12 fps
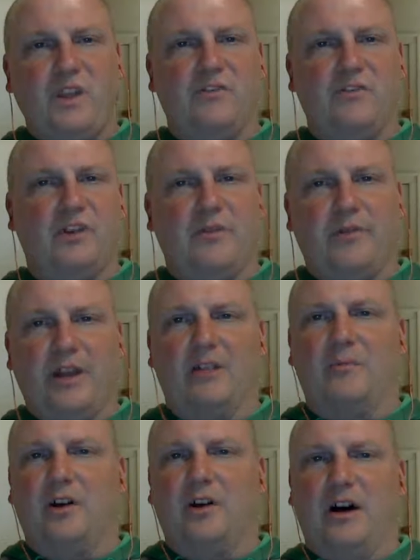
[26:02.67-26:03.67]
be
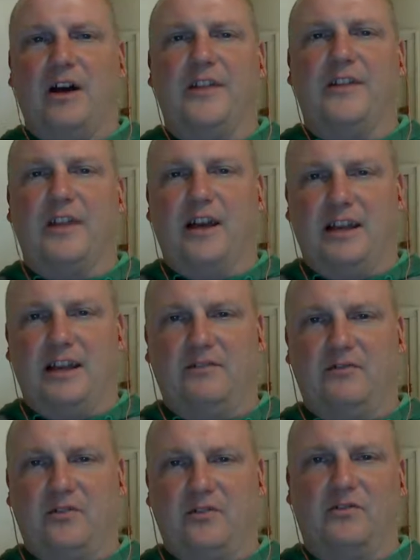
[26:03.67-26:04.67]
available online
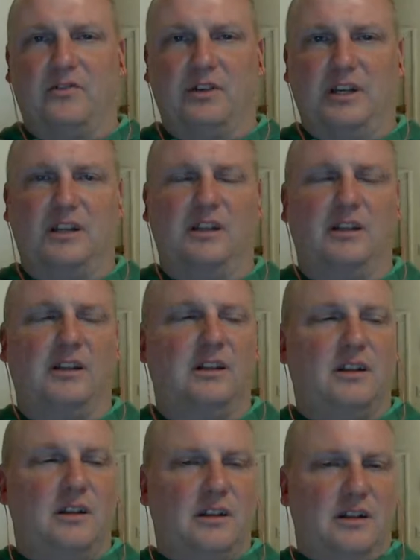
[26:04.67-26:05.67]
for free.
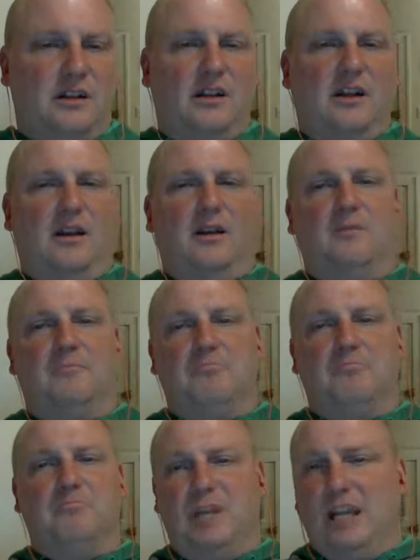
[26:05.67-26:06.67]

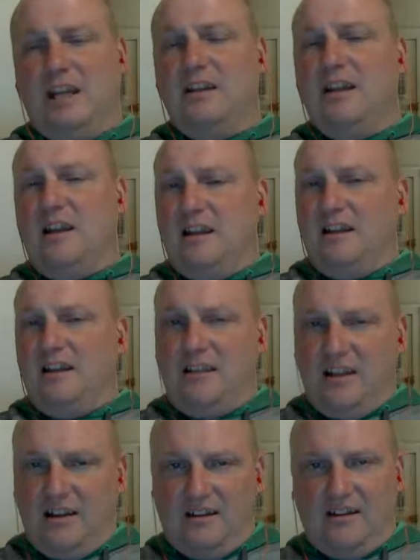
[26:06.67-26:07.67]
And
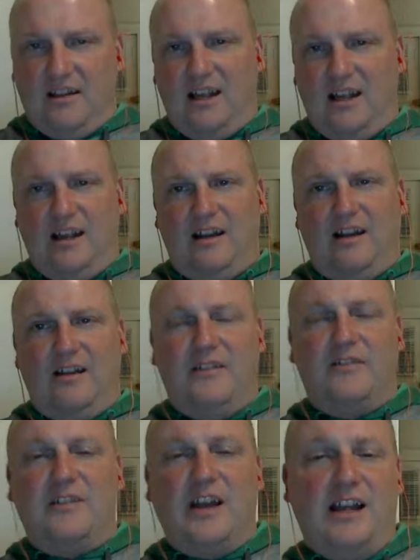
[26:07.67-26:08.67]
they have
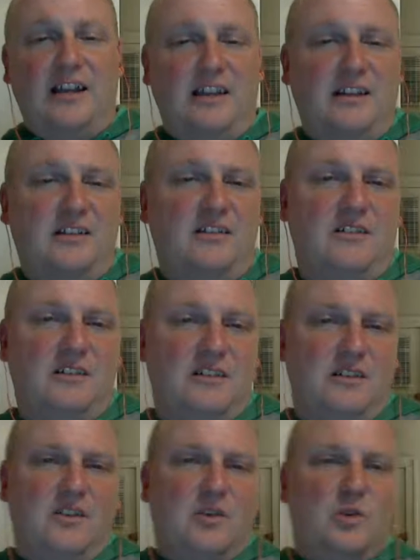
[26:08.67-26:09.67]
gotten
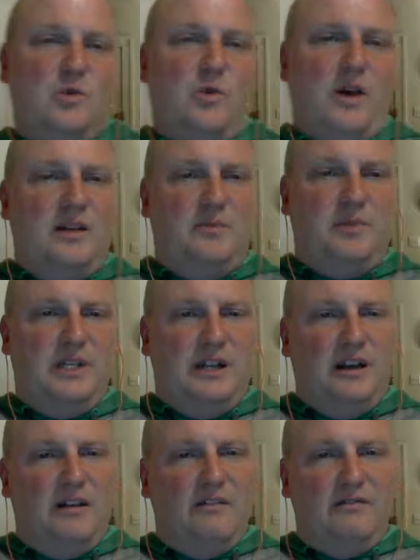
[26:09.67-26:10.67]
quite a bit
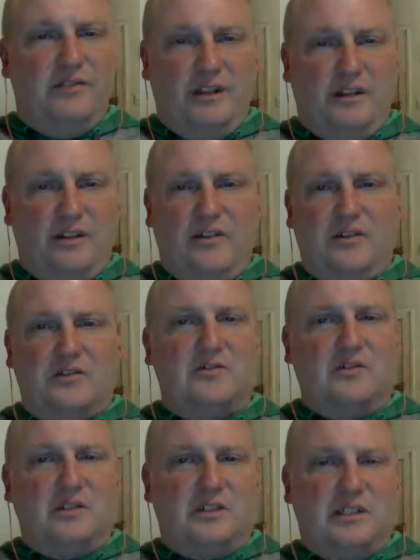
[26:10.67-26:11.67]
of those
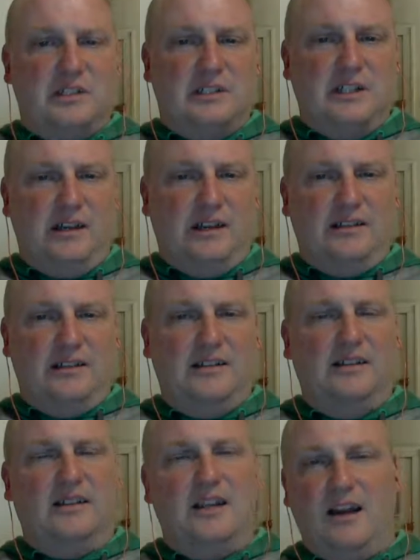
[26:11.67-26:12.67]
courses done,
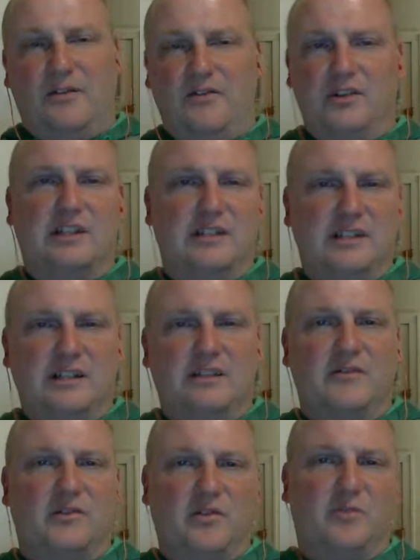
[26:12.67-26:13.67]
and they offered incentives
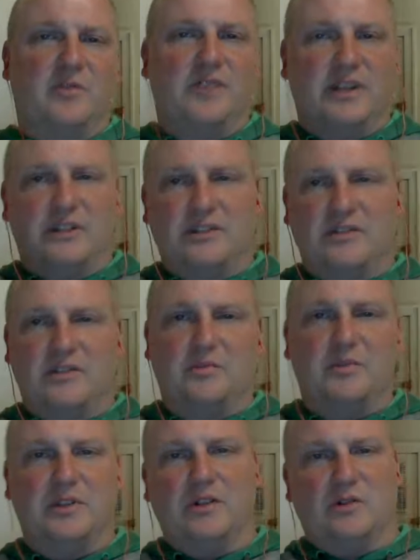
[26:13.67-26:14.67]
for professors to
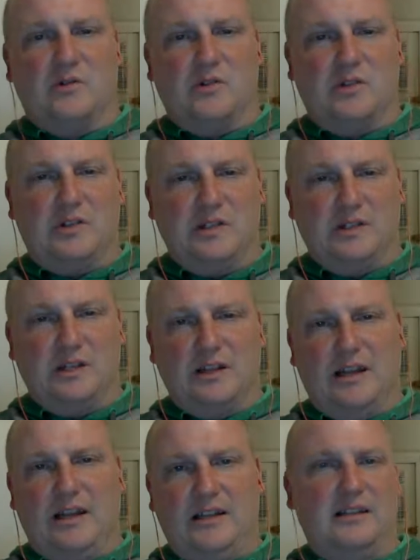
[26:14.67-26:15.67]
put their courses online
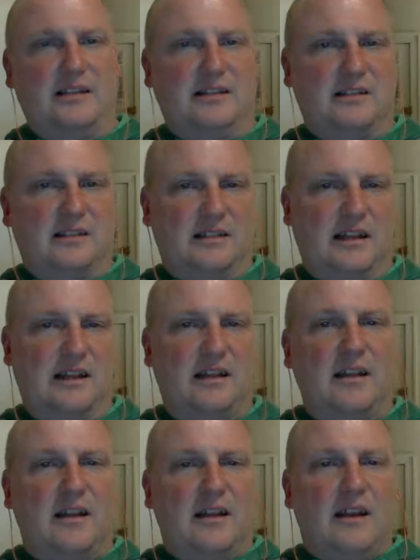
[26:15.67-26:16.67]
and things like that.
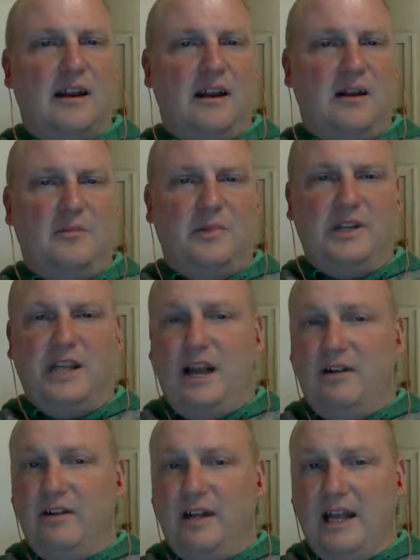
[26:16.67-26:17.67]
But now
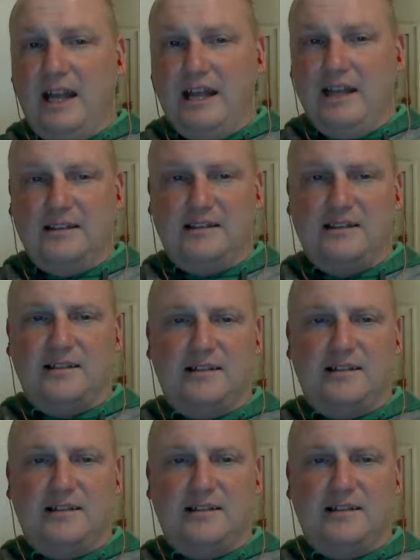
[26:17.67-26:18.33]
it has